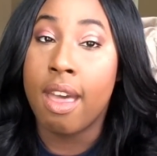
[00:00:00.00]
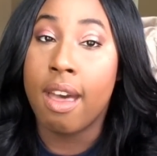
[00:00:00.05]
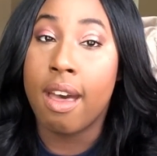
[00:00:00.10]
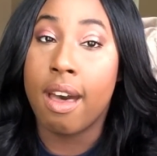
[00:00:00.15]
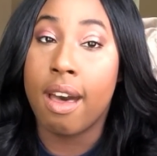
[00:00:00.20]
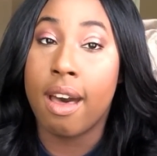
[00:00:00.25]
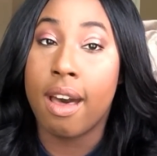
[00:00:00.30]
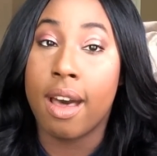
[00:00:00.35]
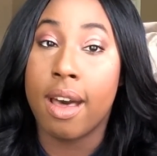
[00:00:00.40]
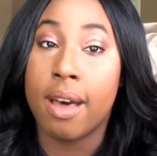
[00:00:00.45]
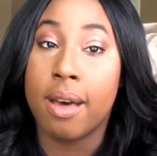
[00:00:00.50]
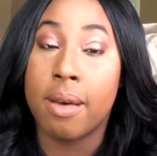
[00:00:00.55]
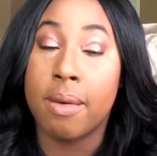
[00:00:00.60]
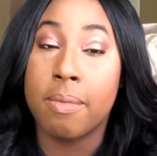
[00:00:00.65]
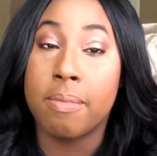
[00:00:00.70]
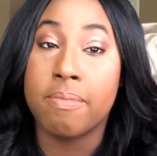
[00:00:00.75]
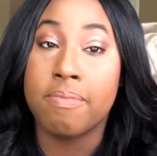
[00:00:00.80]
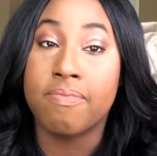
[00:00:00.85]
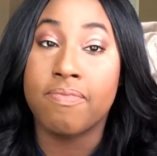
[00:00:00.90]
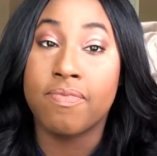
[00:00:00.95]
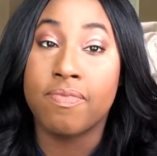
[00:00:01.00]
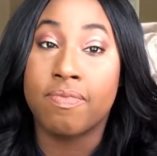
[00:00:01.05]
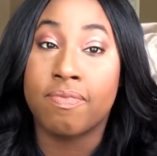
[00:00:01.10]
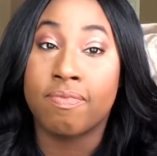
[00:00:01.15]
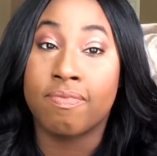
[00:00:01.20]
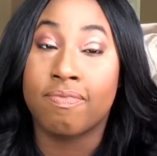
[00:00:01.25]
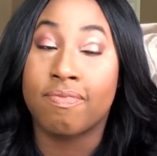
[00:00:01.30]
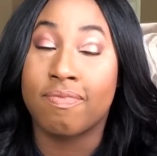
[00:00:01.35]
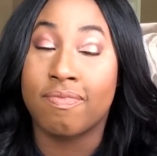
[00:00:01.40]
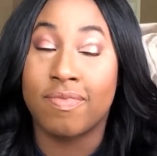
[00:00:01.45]

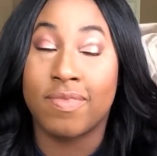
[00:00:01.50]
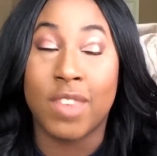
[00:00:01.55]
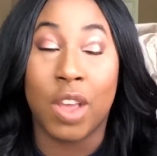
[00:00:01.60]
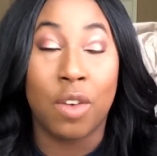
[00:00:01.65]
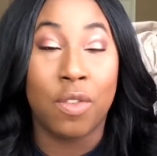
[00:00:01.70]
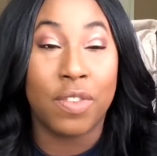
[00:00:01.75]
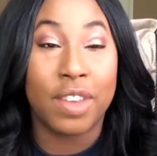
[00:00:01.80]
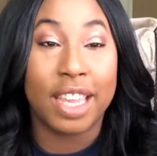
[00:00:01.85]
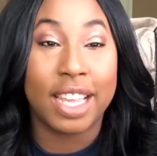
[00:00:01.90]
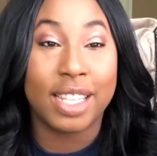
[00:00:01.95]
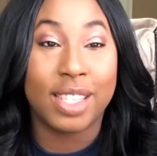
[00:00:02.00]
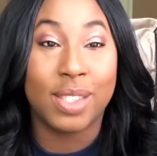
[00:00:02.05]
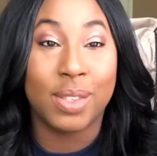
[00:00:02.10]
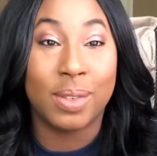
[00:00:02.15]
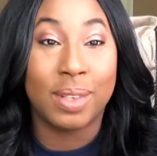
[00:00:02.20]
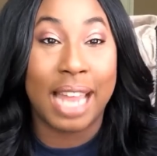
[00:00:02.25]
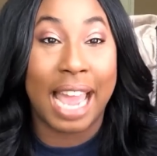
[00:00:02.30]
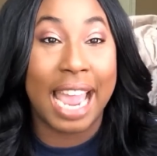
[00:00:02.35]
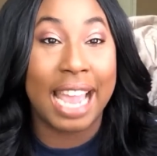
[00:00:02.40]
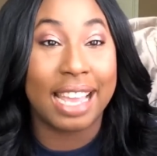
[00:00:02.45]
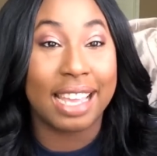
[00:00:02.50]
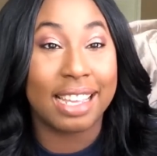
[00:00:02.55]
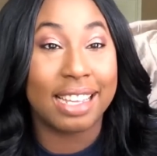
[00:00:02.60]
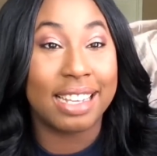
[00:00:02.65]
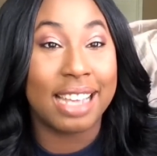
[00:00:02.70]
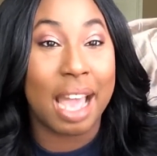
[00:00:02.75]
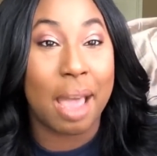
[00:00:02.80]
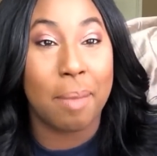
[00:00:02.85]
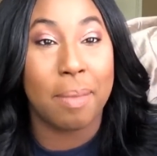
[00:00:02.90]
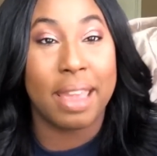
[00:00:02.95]
Don't forget to like,
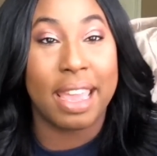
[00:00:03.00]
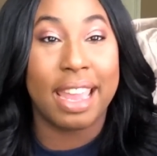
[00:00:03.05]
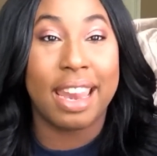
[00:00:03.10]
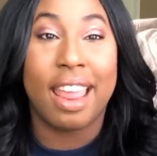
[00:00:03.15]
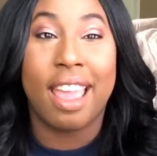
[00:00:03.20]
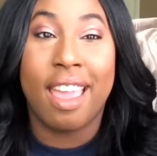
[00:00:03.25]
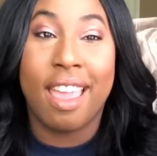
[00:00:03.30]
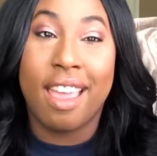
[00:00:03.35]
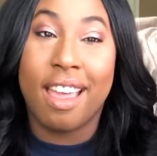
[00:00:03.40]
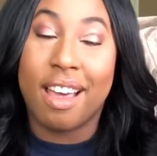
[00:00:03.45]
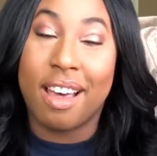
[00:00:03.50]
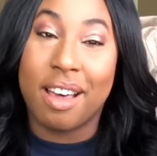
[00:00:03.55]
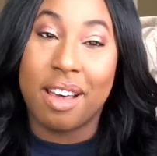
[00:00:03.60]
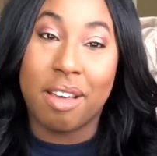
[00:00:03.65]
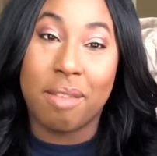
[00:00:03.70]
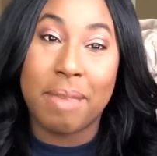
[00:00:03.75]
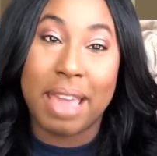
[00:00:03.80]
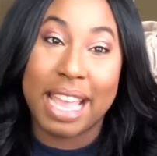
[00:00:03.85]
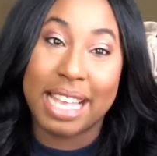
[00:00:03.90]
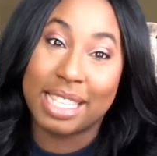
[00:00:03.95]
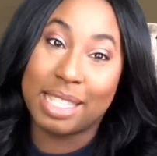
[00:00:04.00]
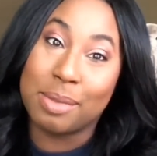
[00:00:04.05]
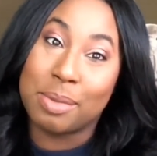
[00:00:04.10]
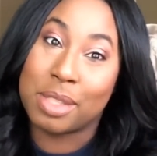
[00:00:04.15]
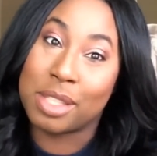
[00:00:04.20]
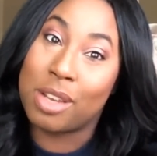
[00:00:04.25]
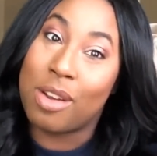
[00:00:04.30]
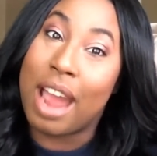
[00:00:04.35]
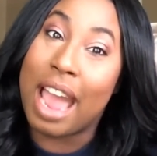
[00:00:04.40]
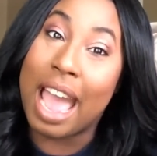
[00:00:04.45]
comment, and
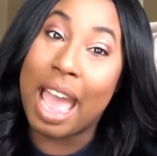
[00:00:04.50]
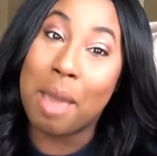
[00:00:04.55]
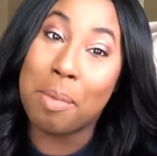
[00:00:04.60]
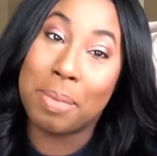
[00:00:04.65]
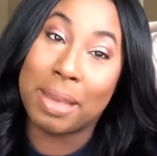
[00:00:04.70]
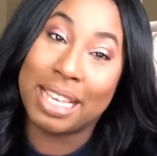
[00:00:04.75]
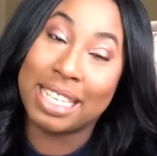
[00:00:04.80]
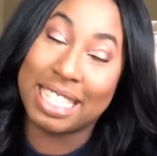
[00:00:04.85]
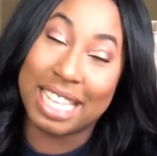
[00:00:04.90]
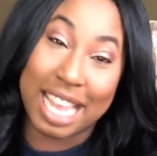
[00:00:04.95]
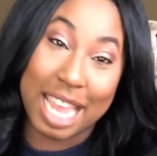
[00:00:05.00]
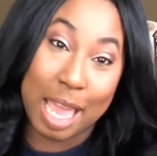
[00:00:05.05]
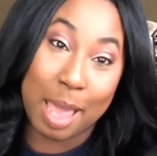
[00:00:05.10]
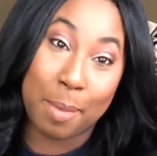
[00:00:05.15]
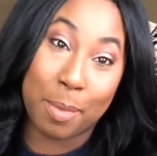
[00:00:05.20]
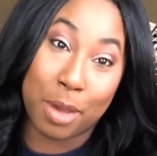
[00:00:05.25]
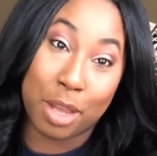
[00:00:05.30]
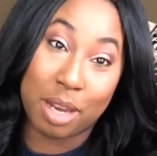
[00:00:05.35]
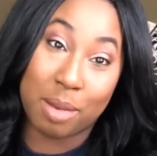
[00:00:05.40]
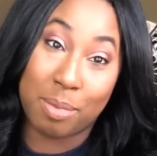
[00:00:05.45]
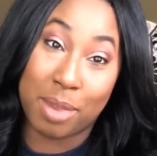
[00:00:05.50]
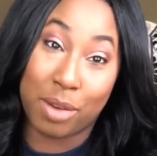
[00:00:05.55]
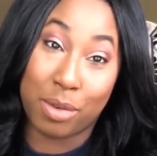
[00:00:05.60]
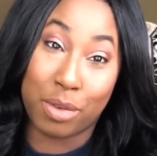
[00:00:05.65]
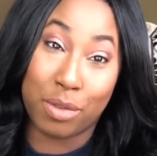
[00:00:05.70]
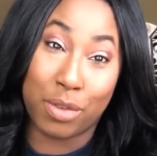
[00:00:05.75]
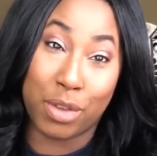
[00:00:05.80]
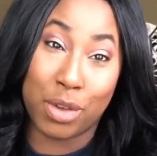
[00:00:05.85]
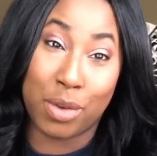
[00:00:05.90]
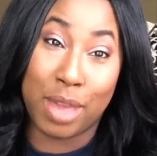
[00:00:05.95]
subscribe because I am going to be
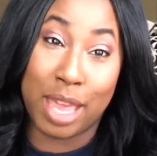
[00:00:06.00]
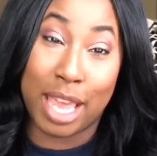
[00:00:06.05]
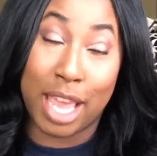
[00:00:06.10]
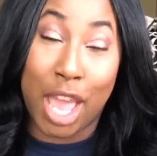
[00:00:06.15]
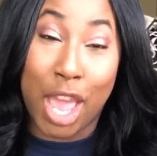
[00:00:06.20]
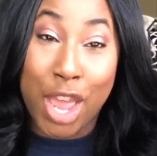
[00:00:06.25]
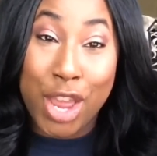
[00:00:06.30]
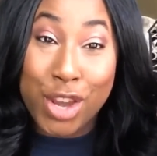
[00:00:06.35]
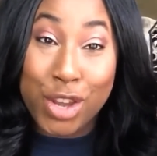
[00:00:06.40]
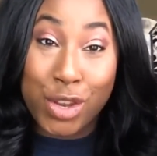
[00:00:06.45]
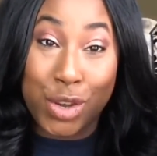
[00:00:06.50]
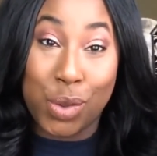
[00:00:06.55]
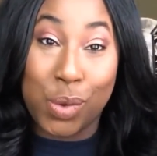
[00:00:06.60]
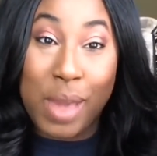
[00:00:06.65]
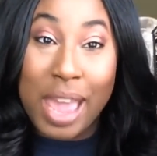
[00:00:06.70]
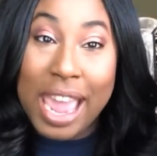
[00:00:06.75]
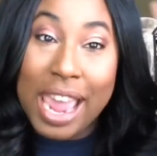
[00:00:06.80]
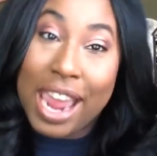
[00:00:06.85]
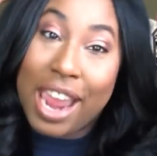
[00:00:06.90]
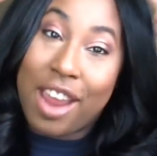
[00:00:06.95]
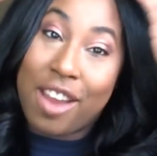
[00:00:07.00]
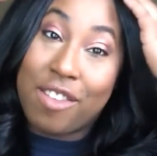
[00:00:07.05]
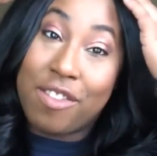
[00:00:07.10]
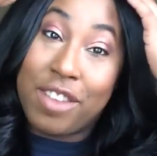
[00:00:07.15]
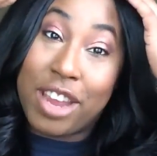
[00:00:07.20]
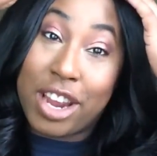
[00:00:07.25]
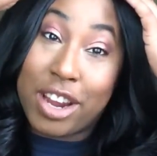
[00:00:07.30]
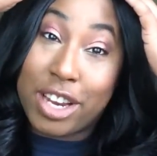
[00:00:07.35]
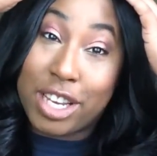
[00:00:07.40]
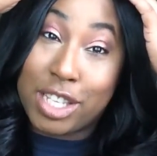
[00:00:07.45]
reviewing new hair
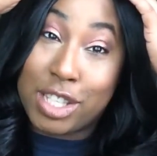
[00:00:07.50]
very